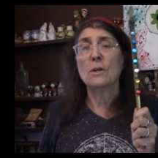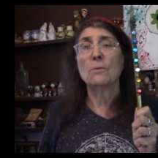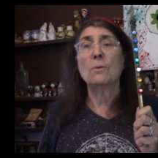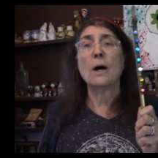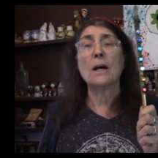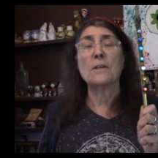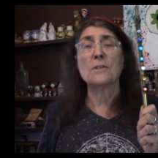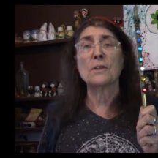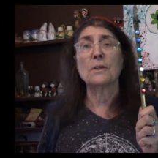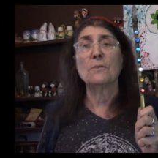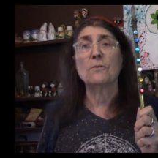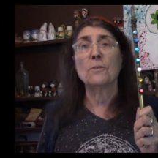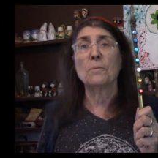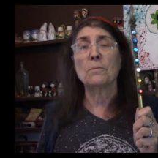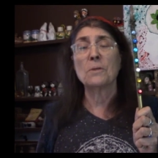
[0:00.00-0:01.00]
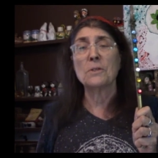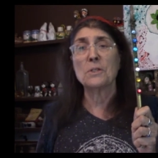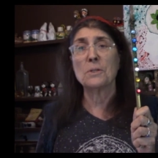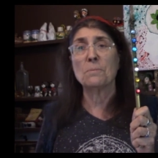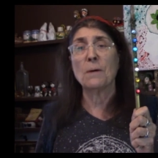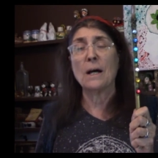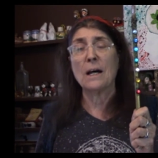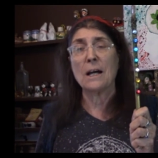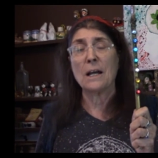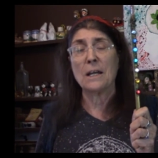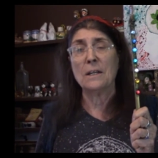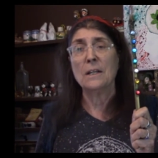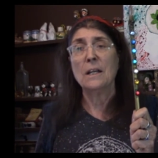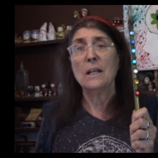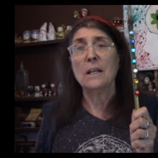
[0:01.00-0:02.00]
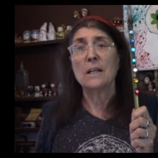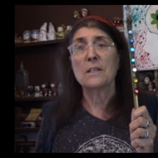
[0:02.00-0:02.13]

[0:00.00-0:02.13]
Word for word: rising from the spine.